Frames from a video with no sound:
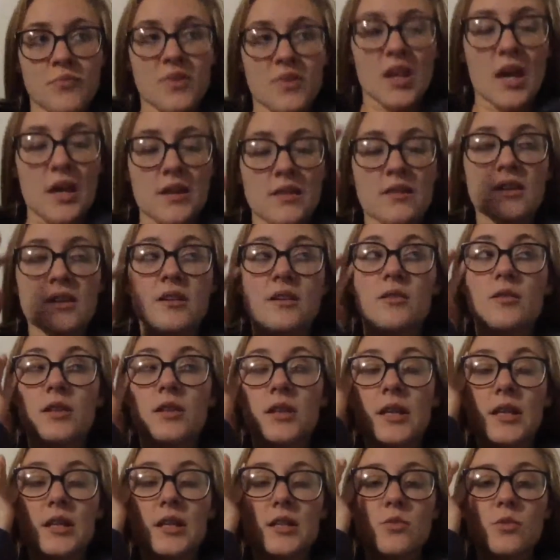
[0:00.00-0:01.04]
and the
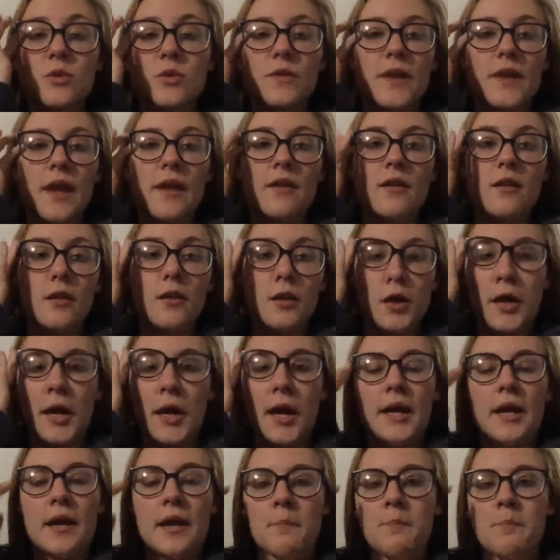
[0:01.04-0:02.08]
kids would then look
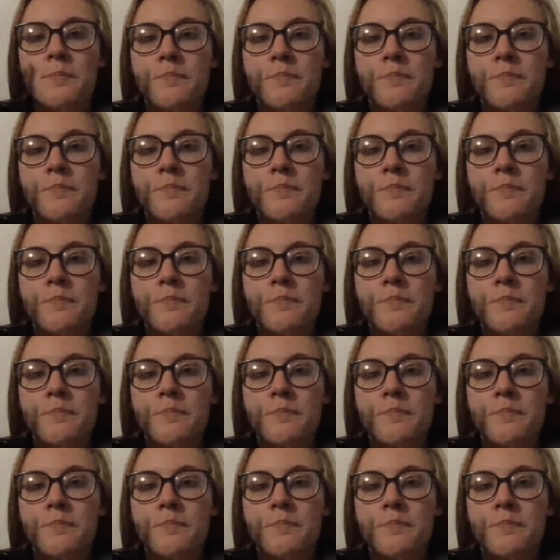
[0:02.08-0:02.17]
at it